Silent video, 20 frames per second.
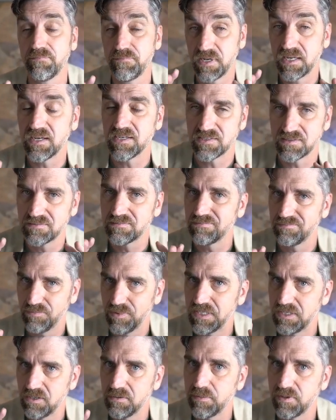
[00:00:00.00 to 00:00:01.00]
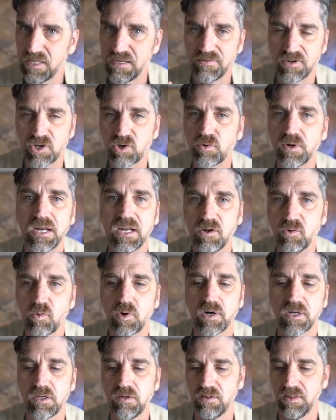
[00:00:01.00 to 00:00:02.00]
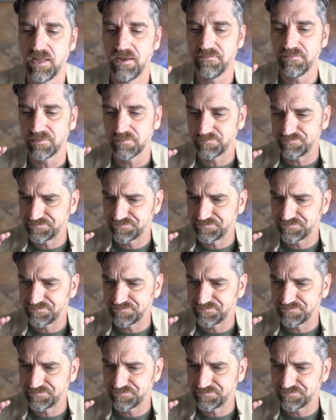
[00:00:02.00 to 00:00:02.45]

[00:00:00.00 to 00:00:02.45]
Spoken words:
because we do believe in creating work you love.